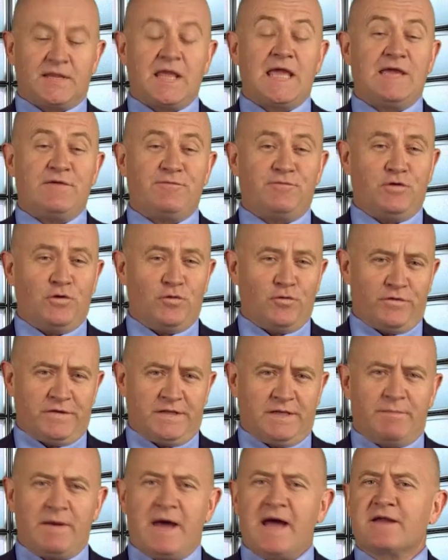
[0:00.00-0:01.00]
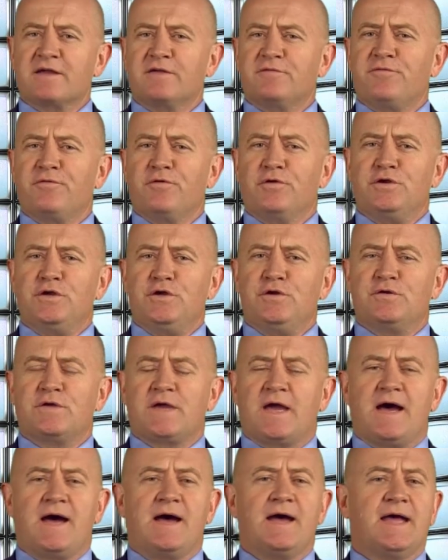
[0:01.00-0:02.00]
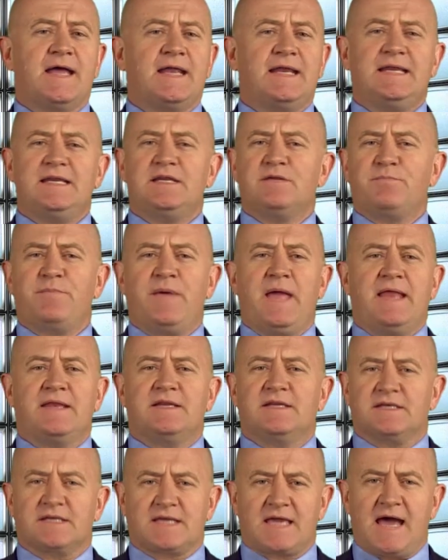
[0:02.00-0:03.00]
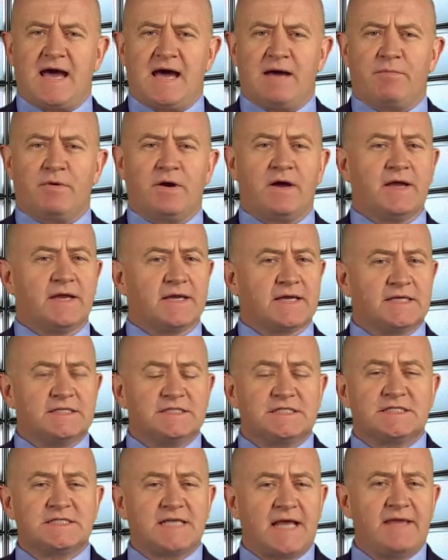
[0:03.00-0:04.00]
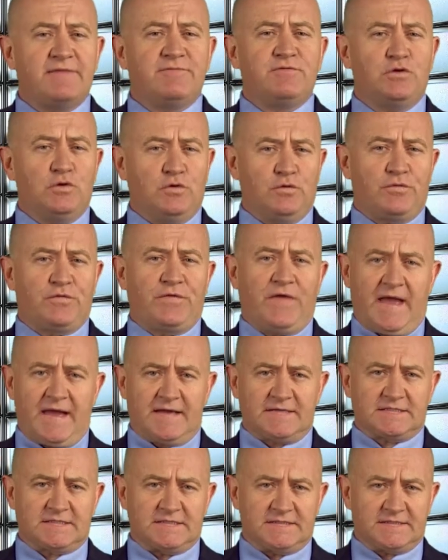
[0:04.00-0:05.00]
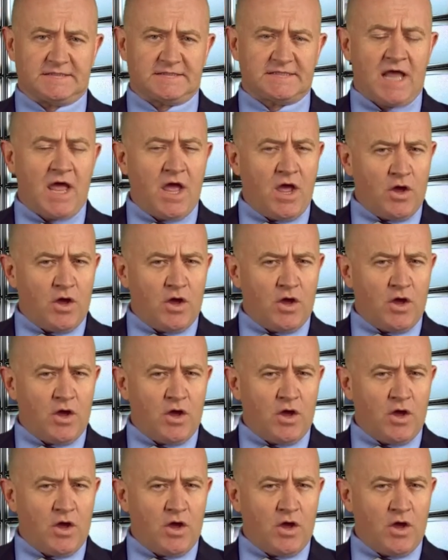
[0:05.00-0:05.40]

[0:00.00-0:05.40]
If you're in the market for a new car, an independent car buyer can save you thousands.